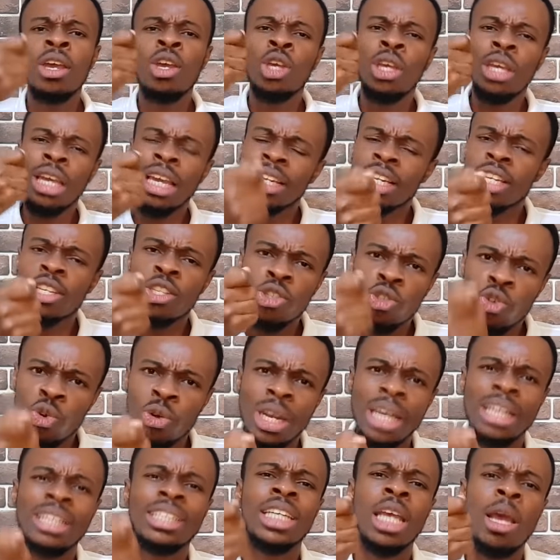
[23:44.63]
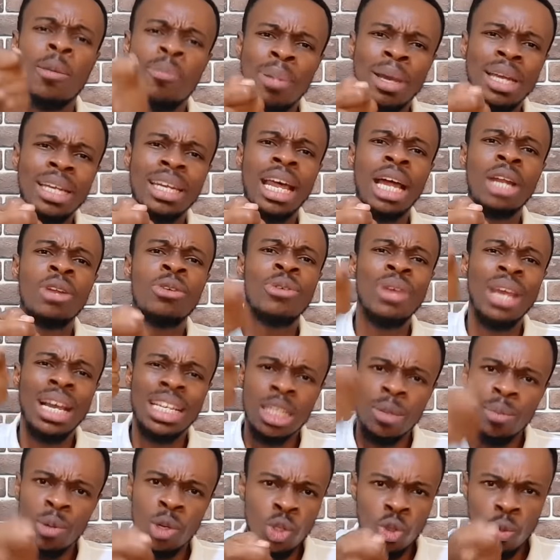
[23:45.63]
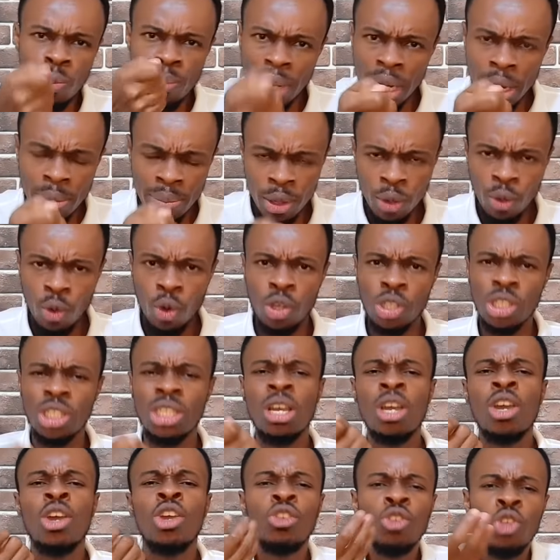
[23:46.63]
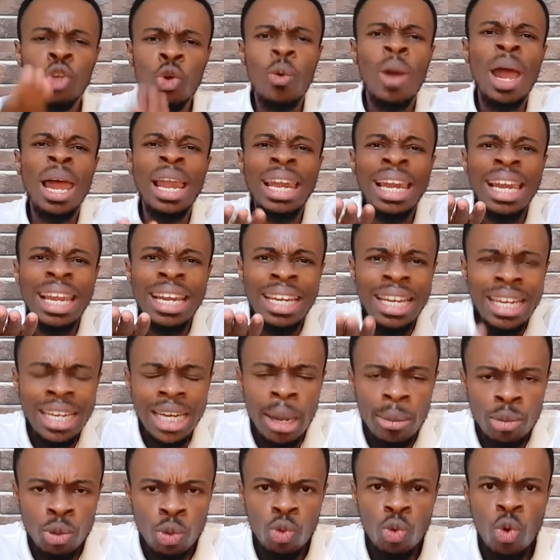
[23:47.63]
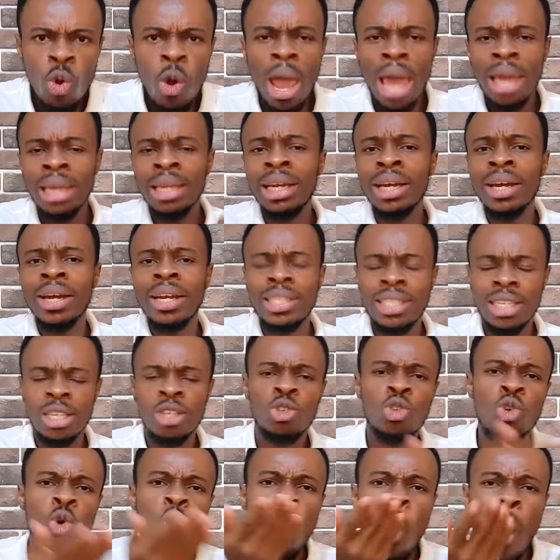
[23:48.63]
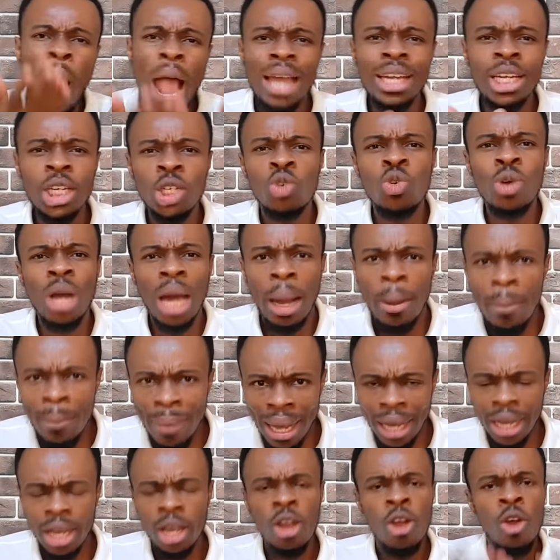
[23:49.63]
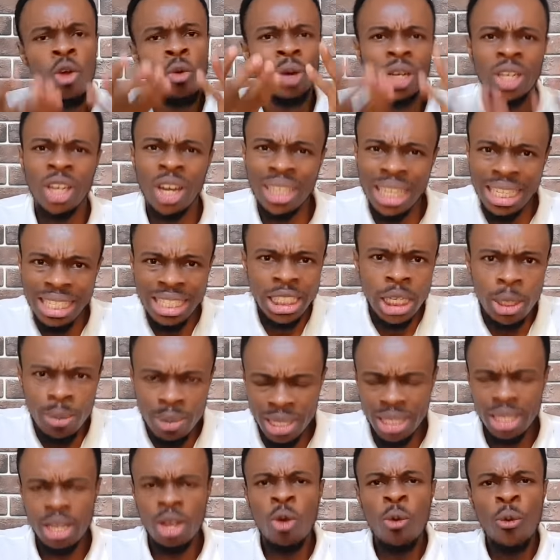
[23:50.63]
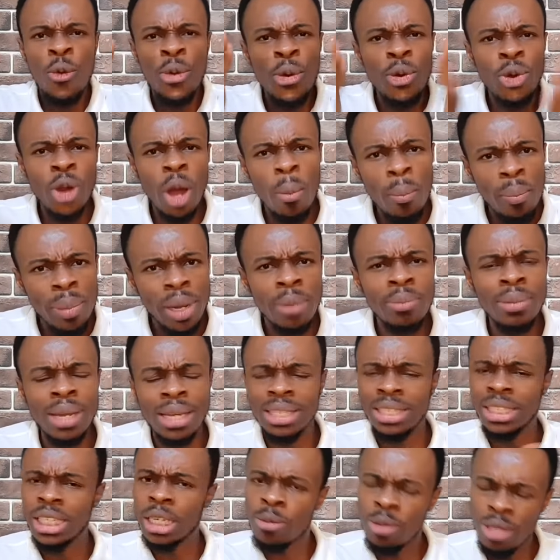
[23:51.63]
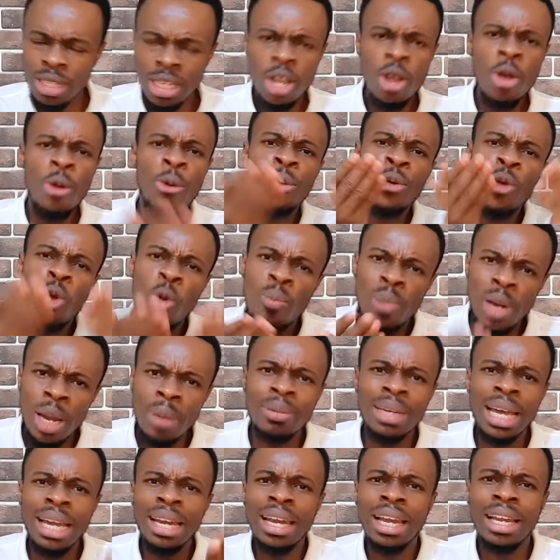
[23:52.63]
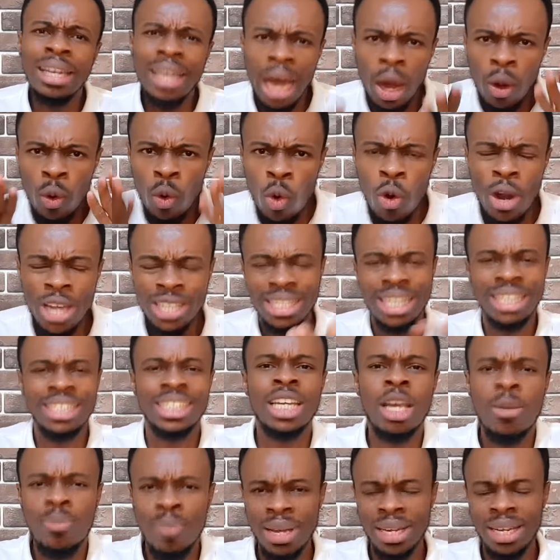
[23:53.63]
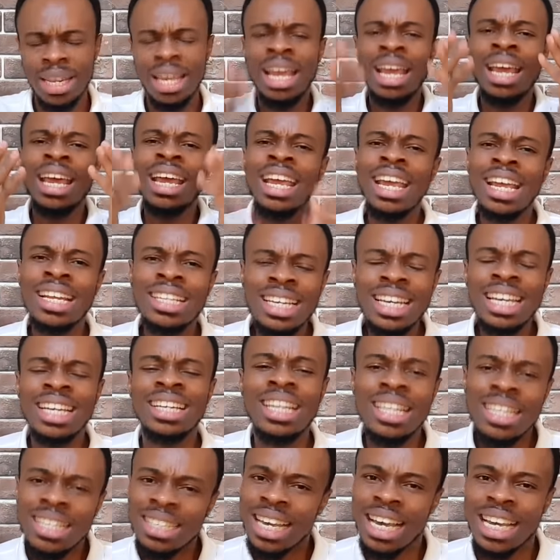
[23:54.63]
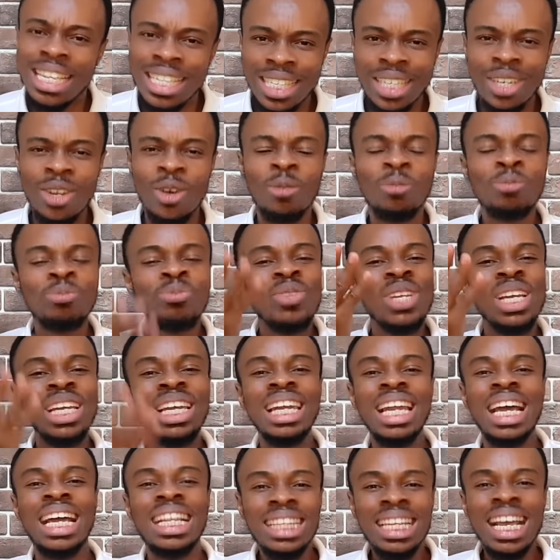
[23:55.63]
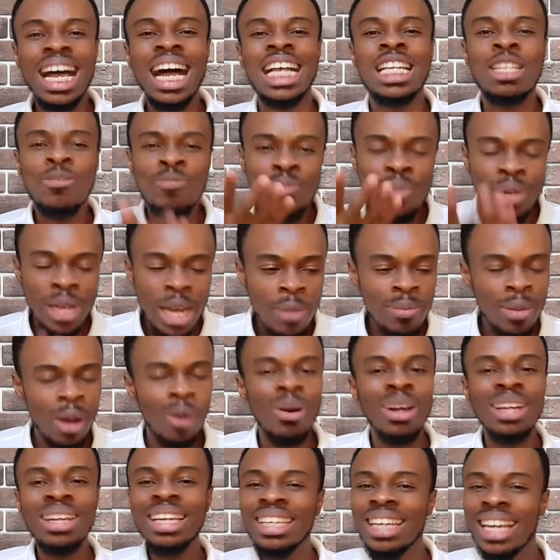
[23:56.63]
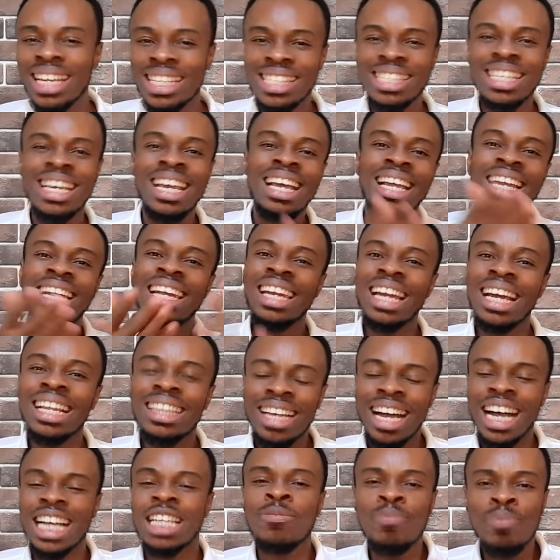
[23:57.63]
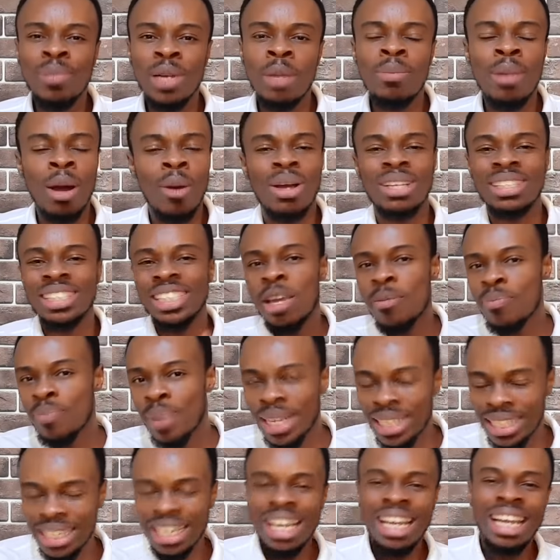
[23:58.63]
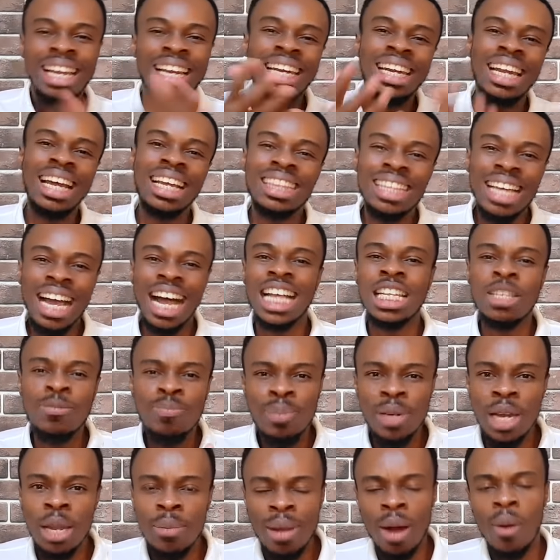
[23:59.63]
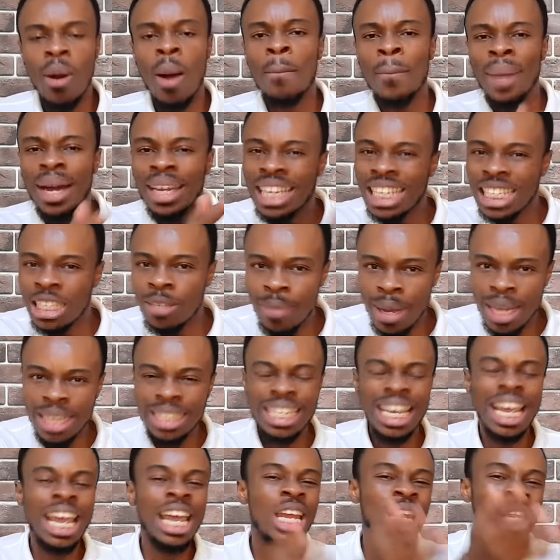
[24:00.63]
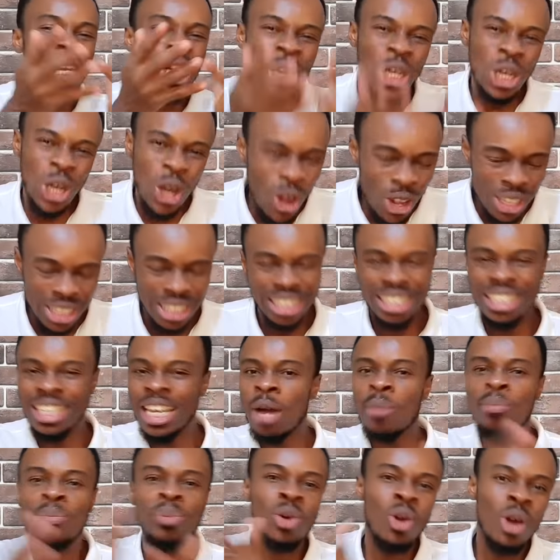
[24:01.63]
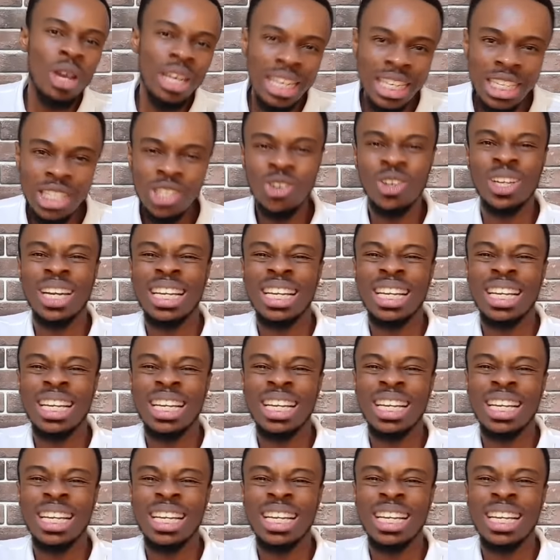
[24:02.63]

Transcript: it is you, the shepherd, that we are supposed to blame because you were leading them to go and graze. So why did you come back without the sheep? We will not blame the sheep. We will blame the leader who is the shepherd. In this case, you know, let us blame our leaders. Let us blame our shepherd. Let us blame our management and not the employees or